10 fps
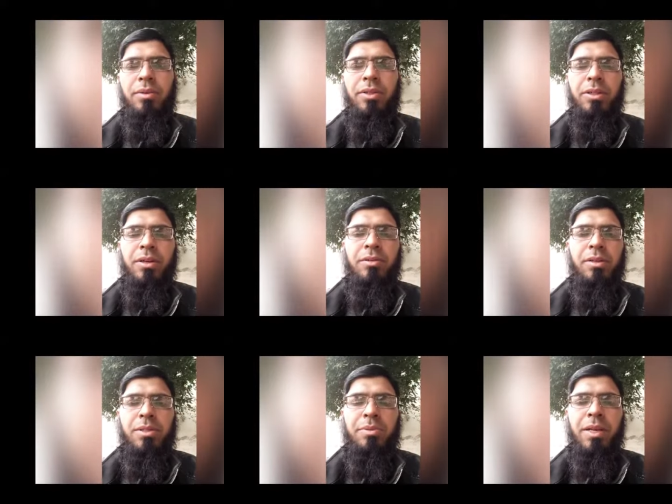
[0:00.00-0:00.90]

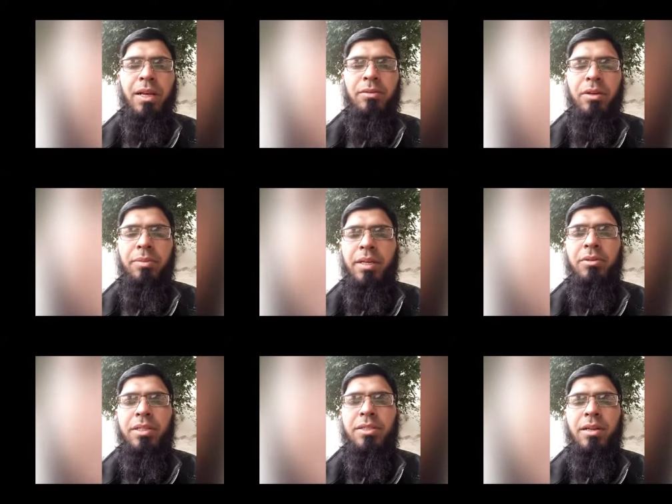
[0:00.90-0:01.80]
Assalamualaikum
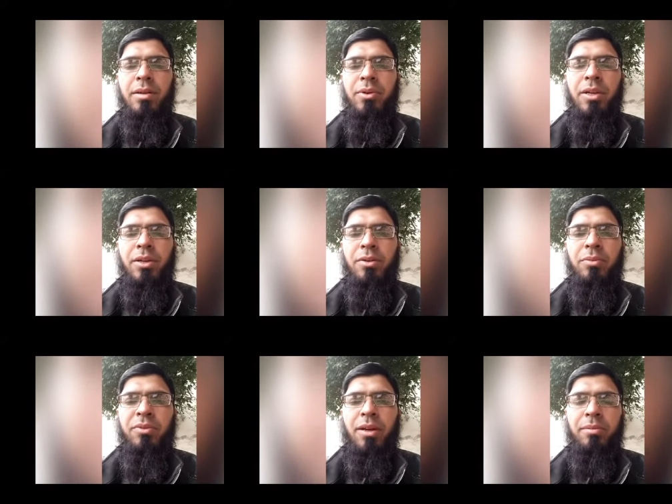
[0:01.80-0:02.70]

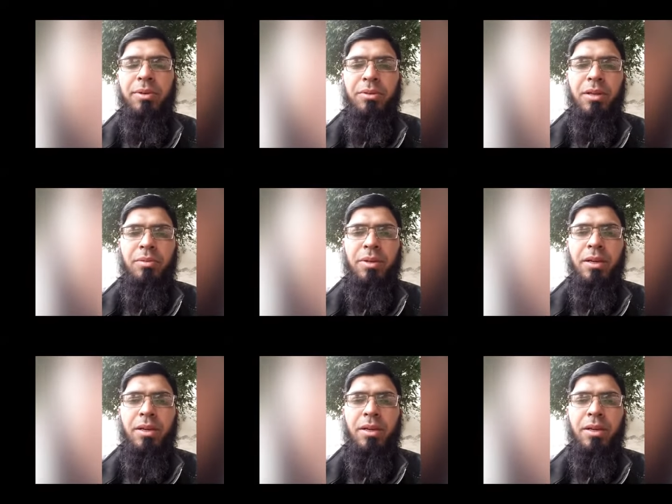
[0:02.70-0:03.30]
warahmatullahi